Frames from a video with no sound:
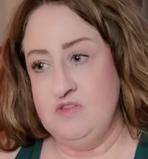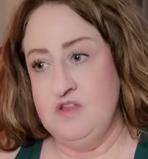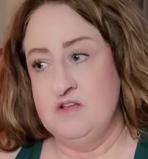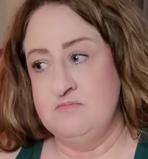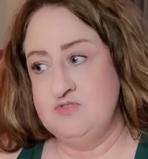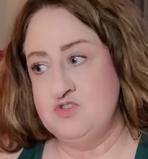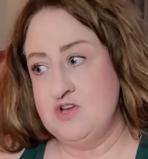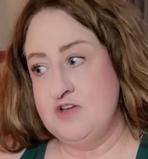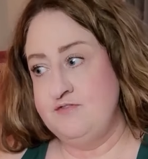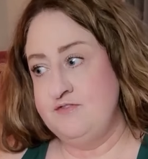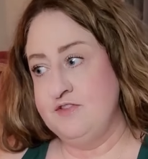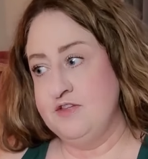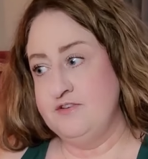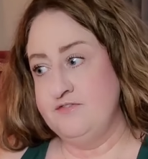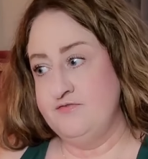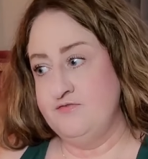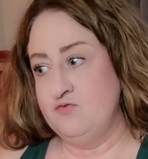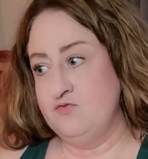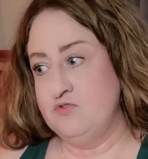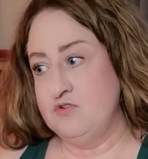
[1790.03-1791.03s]
I'm
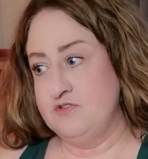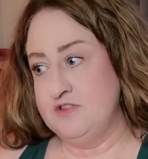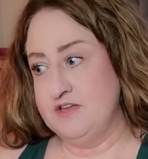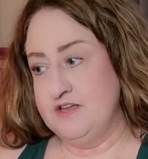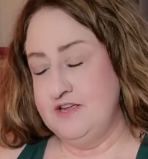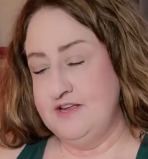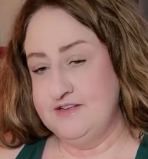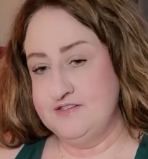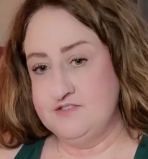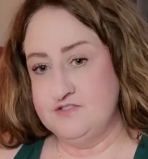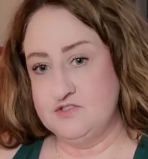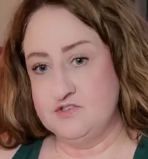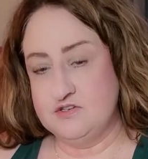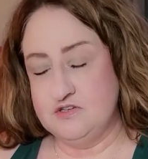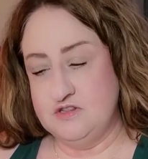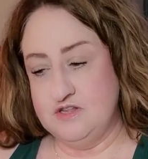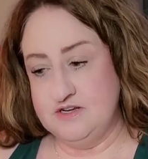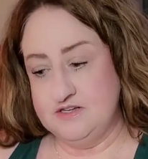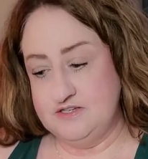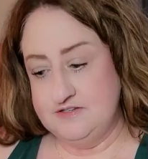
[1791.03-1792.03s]
shuffling for the Cancer
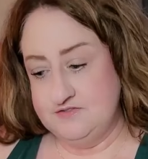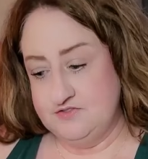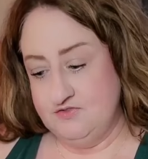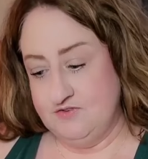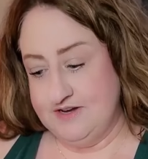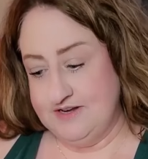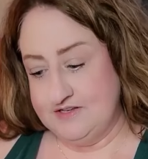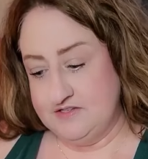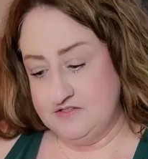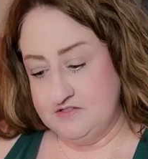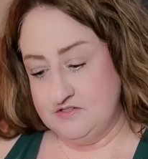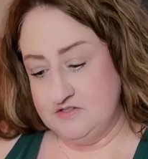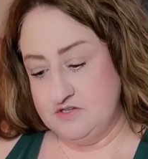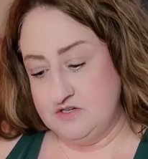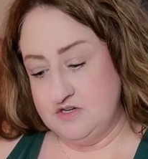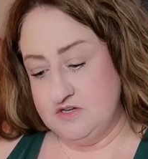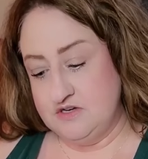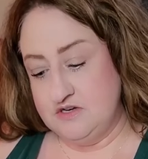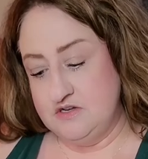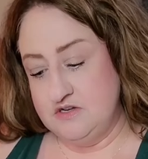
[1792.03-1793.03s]
Collective's greatest
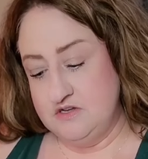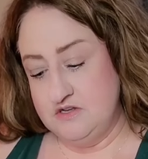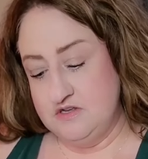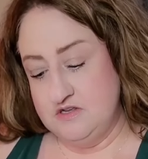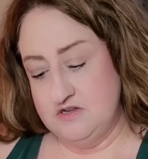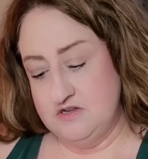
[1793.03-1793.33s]
good.